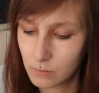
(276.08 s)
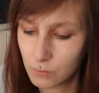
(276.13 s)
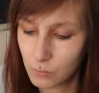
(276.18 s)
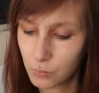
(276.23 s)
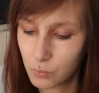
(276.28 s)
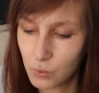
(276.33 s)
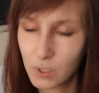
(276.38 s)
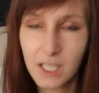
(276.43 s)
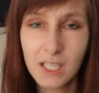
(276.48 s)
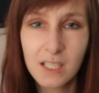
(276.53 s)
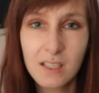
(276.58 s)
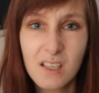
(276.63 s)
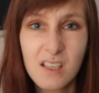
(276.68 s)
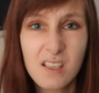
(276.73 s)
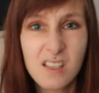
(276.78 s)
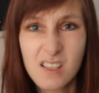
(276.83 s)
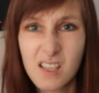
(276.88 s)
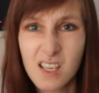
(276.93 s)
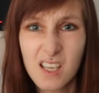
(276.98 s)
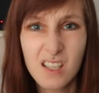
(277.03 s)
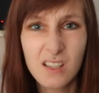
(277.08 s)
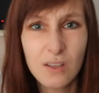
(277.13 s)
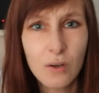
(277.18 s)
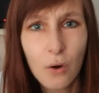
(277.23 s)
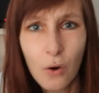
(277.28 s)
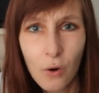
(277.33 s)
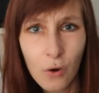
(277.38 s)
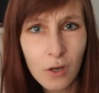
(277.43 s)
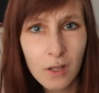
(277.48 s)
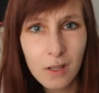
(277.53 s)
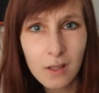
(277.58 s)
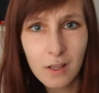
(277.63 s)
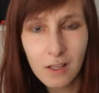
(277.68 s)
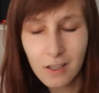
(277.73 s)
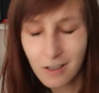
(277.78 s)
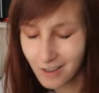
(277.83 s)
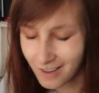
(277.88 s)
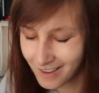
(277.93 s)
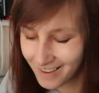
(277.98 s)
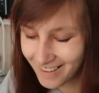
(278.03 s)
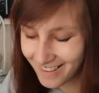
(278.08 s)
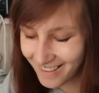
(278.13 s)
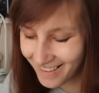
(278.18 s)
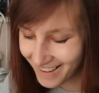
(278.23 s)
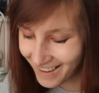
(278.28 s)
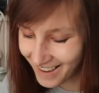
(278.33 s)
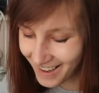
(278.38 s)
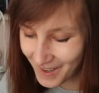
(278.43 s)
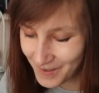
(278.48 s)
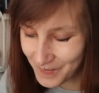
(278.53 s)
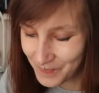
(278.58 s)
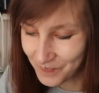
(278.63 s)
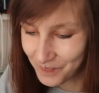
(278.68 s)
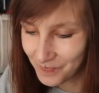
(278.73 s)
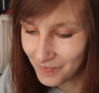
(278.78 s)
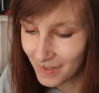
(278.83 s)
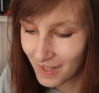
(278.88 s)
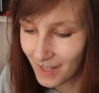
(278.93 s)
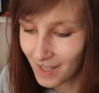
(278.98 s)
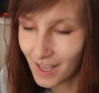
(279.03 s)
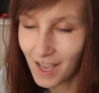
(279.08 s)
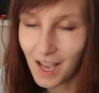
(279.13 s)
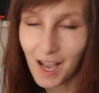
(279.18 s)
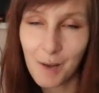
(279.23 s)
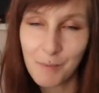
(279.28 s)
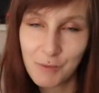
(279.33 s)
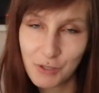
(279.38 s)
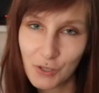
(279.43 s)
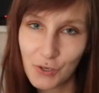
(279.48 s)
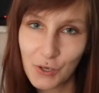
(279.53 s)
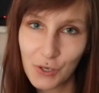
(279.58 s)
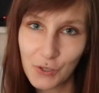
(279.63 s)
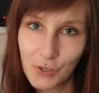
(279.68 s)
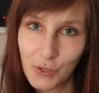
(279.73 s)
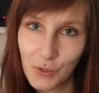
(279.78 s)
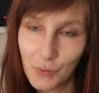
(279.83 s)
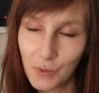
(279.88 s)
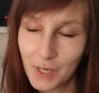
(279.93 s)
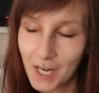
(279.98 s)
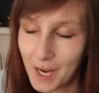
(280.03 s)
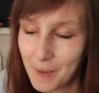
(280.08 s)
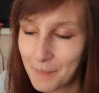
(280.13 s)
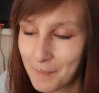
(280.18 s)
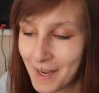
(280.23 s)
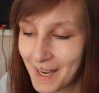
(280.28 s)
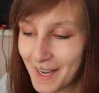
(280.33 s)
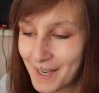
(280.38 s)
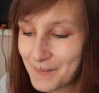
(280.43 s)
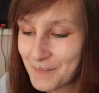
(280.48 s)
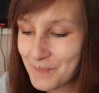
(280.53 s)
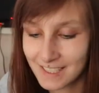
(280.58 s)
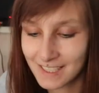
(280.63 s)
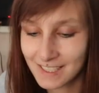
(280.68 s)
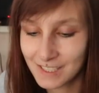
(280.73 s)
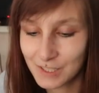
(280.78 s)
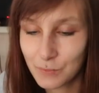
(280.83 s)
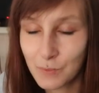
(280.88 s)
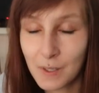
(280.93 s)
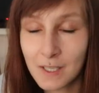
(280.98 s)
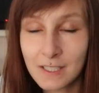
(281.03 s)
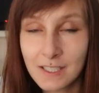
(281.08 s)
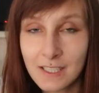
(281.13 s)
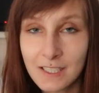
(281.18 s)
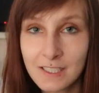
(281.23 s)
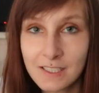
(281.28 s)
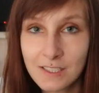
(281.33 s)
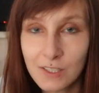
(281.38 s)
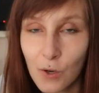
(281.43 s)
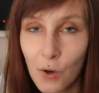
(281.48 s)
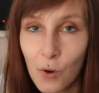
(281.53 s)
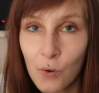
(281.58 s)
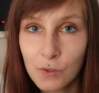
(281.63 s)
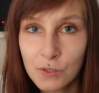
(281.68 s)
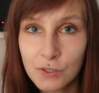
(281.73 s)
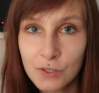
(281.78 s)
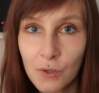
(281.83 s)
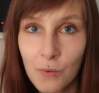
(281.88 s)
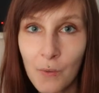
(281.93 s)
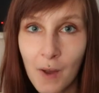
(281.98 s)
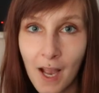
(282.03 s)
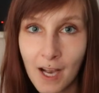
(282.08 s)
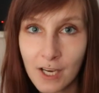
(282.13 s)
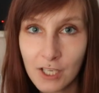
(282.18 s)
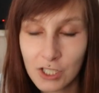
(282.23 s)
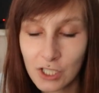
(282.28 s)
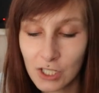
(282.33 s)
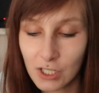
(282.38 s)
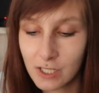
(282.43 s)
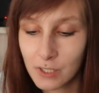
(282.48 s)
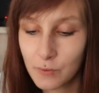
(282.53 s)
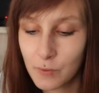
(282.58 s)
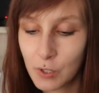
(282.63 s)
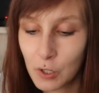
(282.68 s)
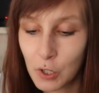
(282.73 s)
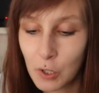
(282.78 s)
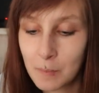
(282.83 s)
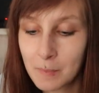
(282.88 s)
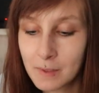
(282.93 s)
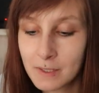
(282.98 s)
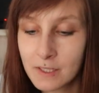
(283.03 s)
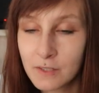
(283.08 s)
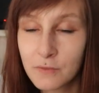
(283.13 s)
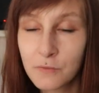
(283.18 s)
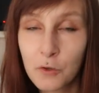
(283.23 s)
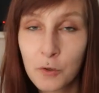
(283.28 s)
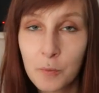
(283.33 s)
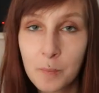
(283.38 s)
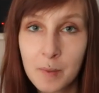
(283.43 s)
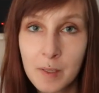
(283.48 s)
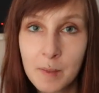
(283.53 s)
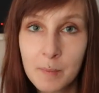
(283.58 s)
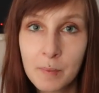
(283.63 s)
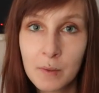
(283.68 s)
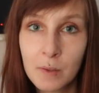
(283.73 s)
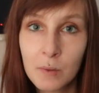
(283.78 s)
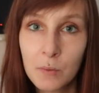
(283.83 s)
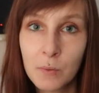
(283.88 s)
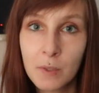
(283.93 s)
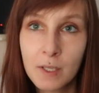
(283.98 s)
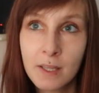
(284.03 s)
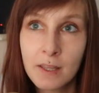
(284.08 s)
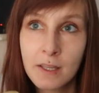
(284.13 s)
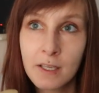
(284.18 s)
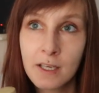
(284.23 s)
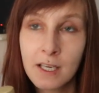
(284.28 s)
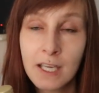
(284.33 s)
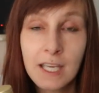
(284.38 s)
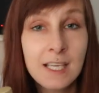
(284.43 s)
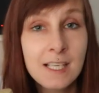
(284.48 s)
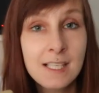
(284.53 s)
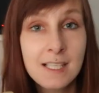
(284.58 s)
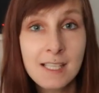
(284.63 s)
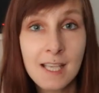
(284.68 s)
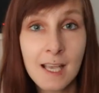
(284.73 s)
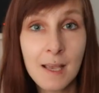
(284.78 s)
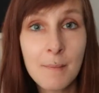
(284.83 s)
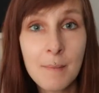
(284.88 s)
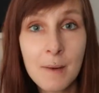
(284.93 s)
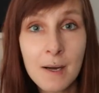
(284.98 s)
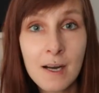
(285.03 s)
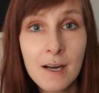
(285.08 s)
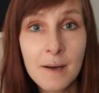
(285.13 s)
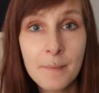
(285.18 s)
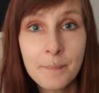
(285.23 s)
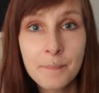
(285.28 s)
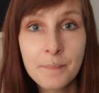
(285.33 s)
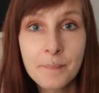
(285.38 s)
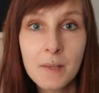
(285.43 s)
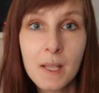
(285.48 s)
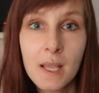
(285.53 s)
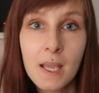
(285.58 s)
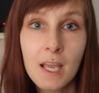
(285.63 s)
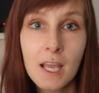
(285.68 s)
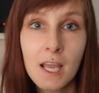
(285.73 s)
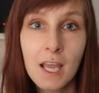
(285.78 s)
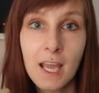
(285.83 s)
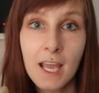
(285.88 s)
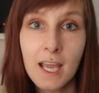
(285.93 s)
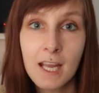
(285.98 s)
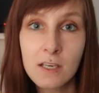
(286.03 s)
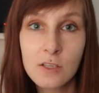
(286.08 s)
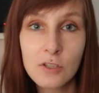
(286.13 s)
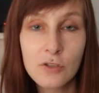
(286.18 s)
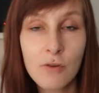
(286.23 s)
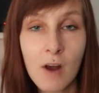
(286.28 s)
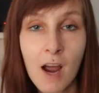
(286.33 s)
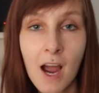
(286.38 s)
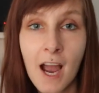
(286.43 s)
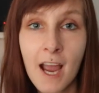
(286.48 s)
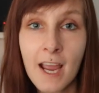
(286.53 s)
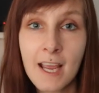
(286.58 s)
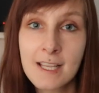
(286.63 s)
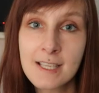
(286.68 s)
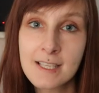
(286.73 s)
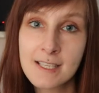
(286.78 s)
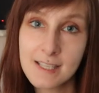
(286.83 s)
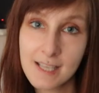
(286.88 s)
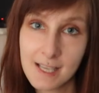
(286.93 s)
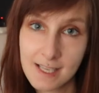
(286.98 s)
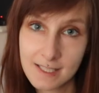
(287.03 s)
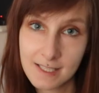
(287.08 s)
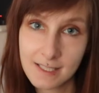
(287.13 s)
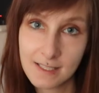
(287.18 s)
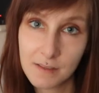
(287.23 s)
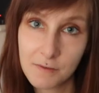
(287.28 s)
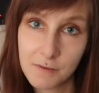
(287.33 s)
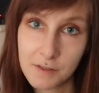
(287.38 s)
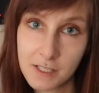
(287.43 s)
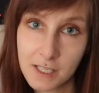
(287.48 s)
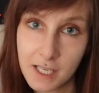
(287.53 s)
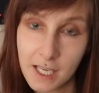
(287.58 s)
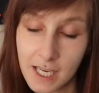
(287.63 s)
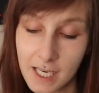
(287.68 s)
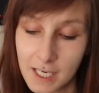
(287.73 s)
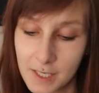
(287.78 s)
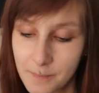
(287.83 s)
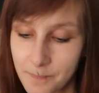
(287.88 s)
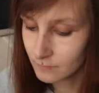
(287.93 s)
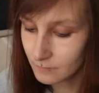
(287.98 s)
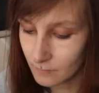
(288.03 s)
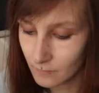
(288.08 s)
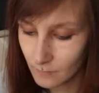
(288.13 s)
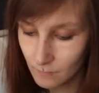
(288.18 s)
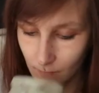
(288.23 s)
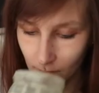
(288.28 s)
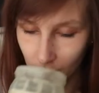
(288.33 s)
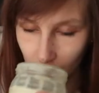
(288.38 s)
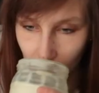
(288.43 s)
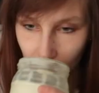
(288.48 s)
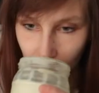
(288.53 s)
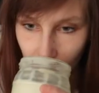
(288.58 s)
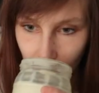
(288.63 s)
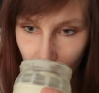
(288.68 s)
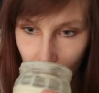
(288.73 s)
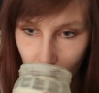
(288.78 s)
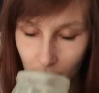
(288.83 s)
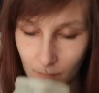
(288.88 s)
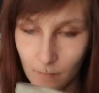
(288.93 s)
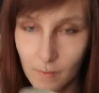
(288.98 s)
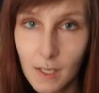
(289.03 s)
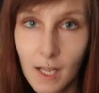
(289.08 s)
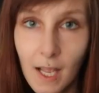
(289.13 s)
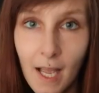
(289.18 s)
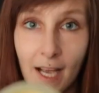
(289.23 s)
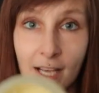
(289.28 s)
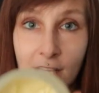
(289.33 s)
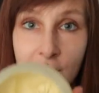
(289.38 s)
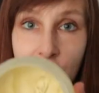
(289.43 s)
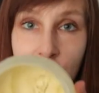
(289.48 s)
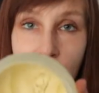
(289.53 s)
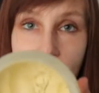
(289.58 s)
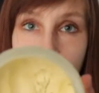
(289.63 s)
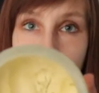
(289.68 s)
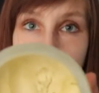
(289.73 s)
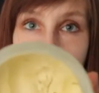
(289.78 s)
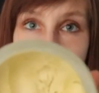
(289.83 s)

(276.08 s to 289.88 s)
weedseed oil. I'm sure you know what I mean. This one is also actually recommended for people with eczema and dry and sensitive skin. As you can